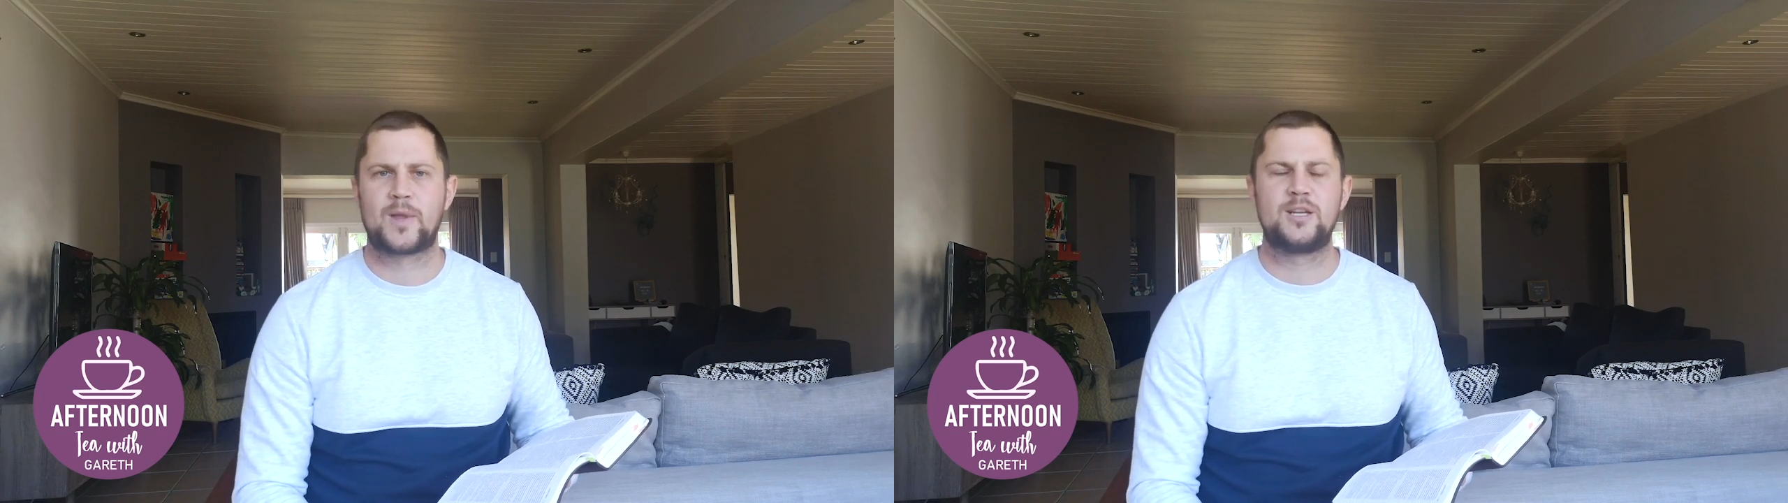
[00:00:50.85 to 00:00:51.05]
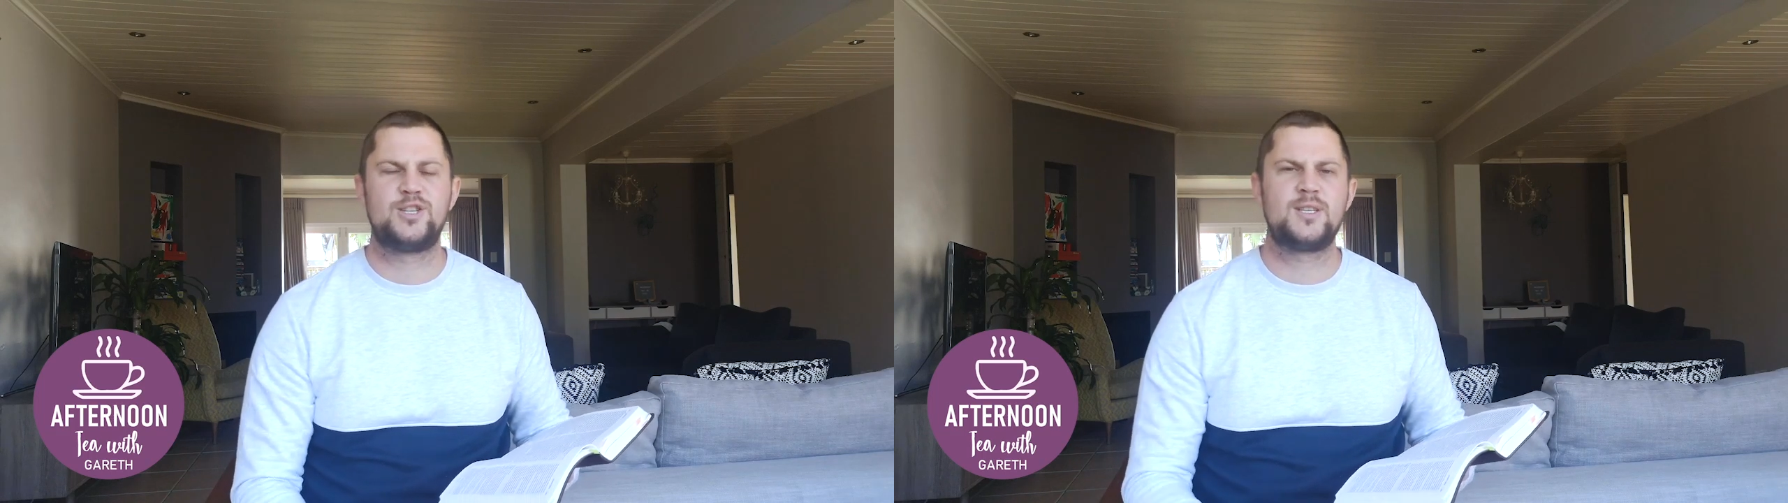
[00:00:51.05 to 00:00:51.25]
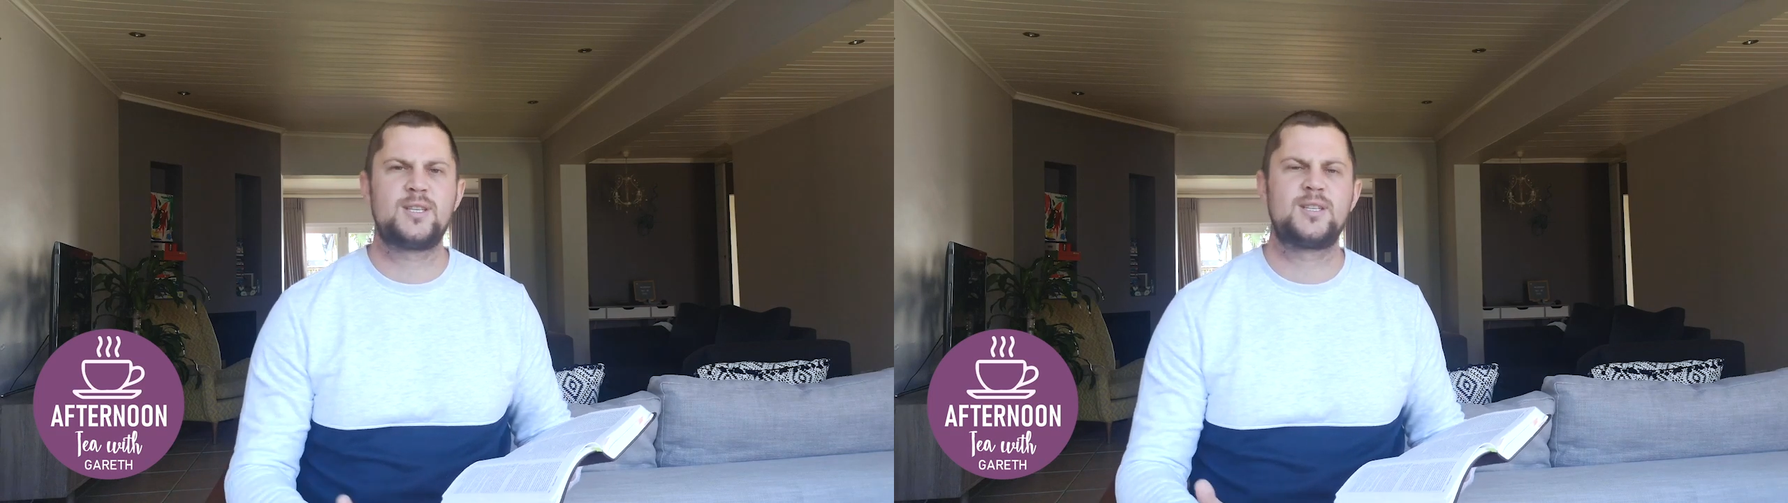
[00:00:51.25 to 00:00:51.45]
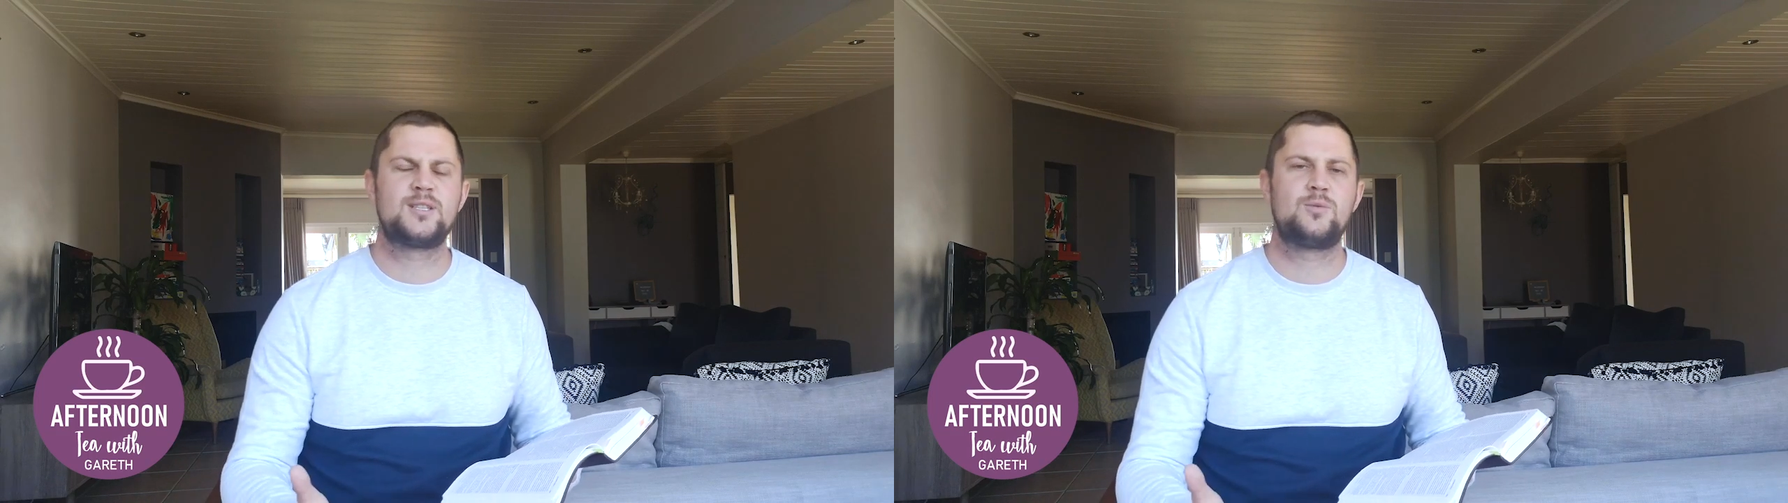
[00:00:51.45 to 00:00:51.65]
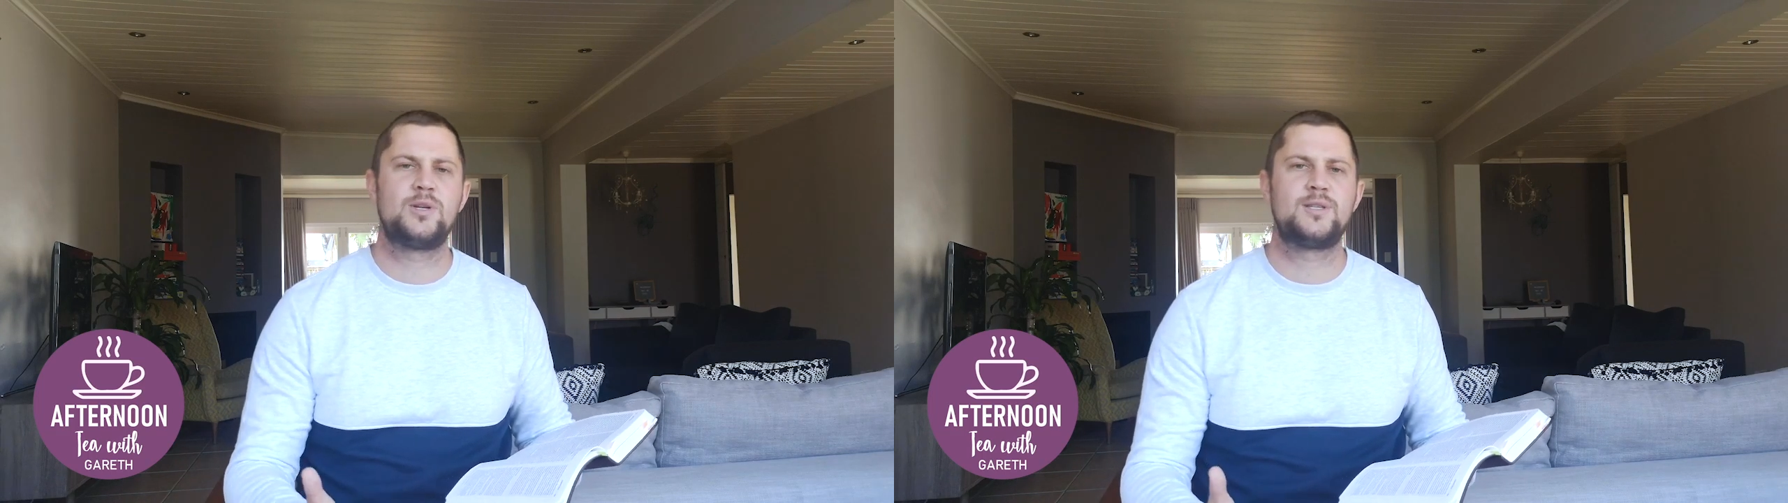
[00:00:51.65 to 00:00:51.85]
And Jesus
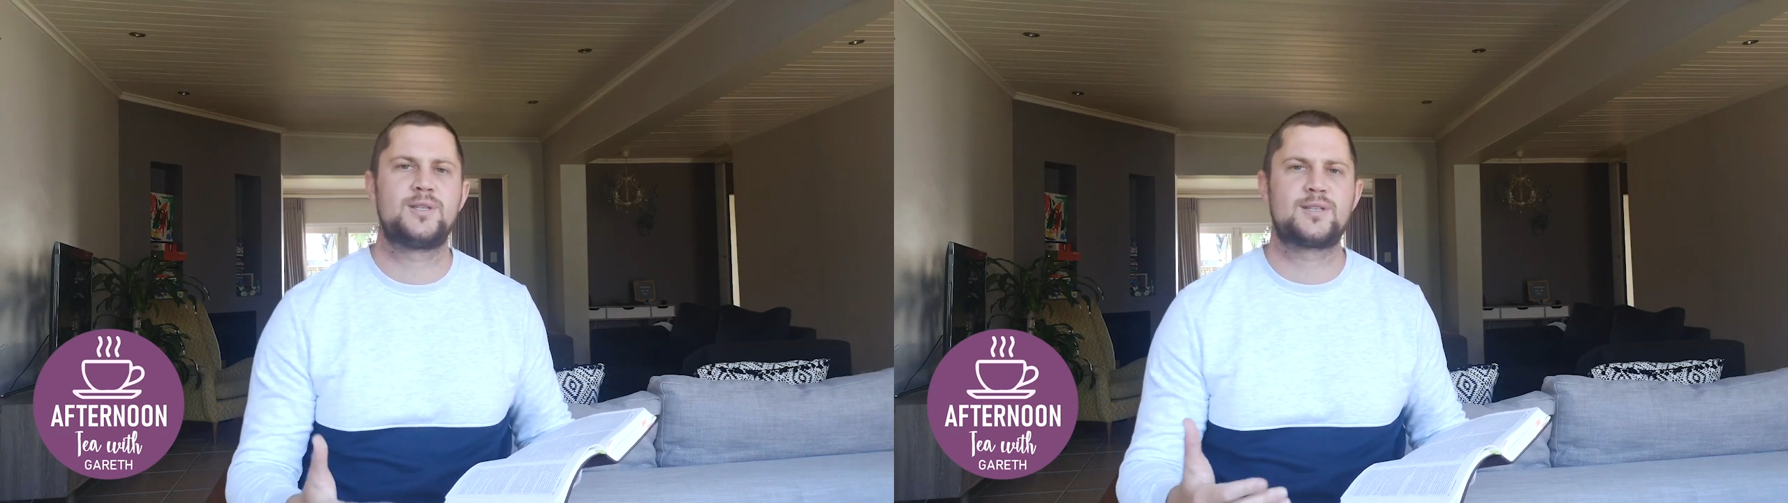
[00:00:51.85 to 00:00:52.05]
doesn't want his